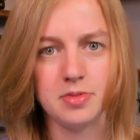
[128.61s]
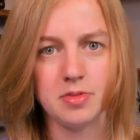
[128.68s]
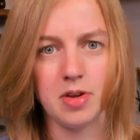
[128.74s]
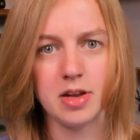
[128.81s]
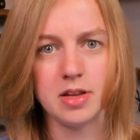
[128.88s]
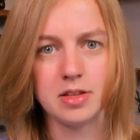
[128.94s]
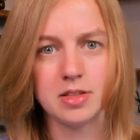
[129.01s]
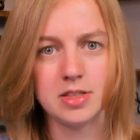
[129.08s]

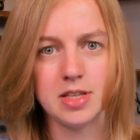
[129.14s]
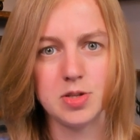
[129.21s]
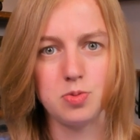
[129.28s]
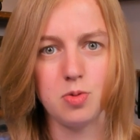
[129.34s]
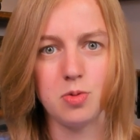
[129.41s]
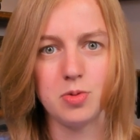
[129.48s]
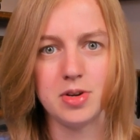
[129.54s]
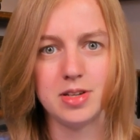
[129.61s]
right? Because that's
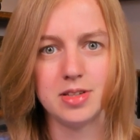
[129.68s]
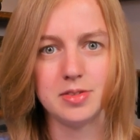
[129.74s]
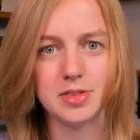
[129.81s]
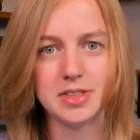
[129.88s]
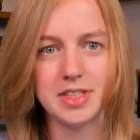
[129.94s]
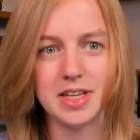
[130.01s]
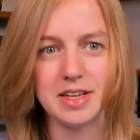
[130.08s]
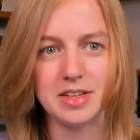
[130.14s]
what we're
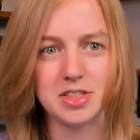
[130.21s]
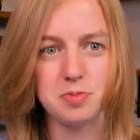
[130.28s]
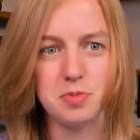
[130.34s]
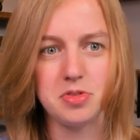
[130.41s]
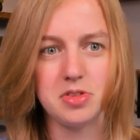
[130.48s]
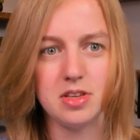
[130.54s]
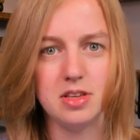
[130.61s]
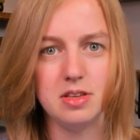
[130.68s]
seeing. Some
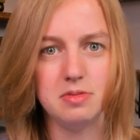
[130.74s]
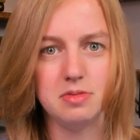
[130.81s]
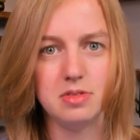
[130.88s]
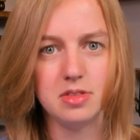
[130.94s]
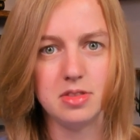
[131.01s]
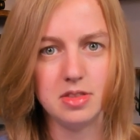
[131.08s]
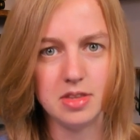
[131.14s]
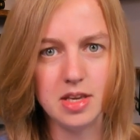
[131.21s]
of the
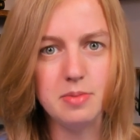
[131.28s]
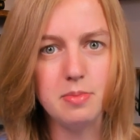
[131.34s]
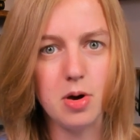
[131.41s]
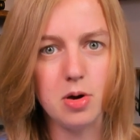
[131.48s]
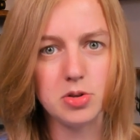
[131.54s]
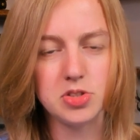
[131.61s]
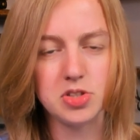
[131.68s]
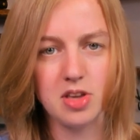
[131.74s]

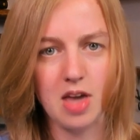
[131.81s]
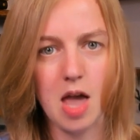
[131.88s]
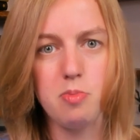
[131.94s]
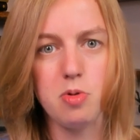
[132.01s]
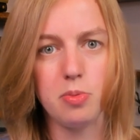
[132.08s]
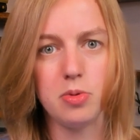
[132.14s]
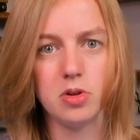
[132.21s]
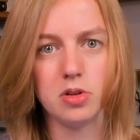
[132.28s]
most
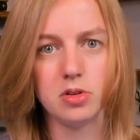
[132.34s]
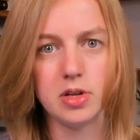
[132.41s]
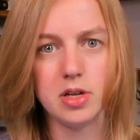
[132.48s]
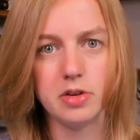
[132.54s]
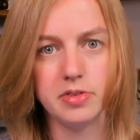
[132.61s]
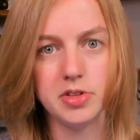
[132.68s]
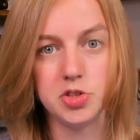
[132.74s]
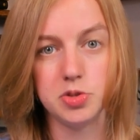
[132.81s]
capable
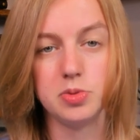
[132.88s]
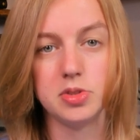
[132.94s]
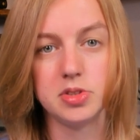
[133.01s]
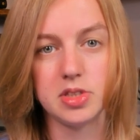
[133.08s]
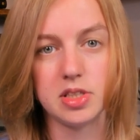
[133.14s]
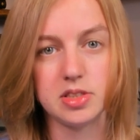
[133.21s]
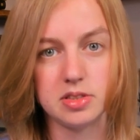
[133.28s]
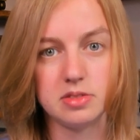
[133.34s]

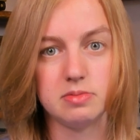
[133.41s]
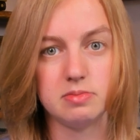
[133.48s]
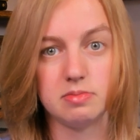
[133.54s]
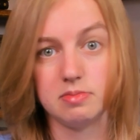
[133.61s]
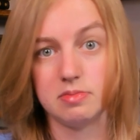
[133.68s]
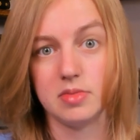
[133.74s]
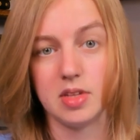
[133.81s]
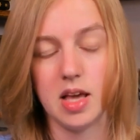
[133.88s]
individuals, as
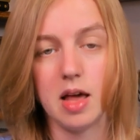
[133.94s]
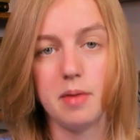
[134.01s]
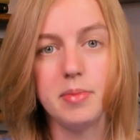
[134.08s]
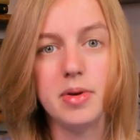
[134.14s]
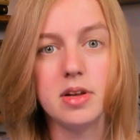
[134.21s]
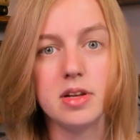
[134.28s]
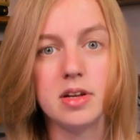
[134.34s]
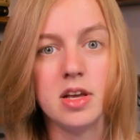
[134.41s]
he
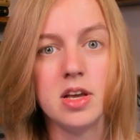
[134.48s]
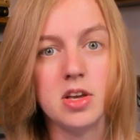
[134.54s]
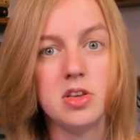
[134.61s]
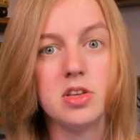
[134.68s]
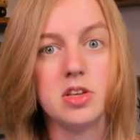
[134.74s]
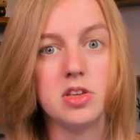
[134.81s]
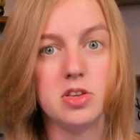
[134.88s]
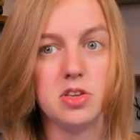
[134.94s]
admitted,
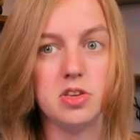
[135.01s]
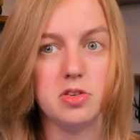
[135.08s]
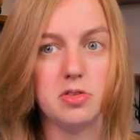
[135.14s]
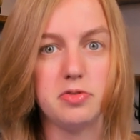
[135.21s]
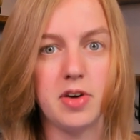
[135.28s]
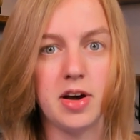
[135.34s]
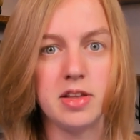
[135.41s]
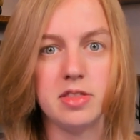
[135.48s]
you
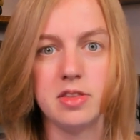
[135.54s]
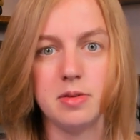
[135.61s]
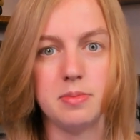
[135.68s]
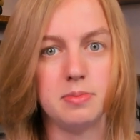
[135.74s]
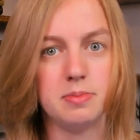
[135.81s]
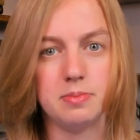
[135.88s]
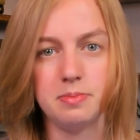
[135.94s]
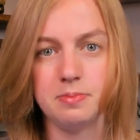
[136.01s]
find
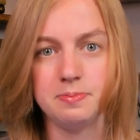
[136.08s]
them